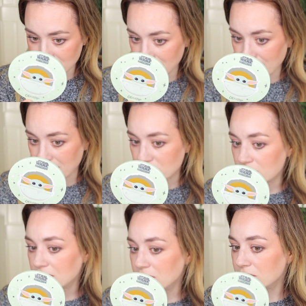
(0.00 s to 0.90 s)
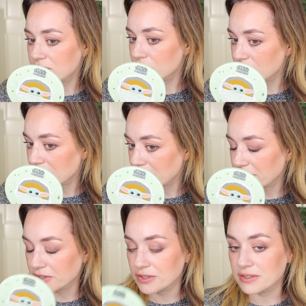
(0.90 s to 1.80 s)
It actually looks really
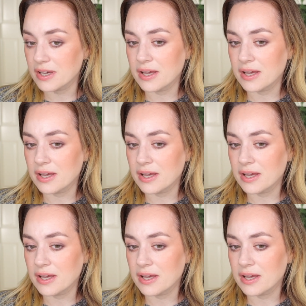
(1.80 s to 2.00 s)
good.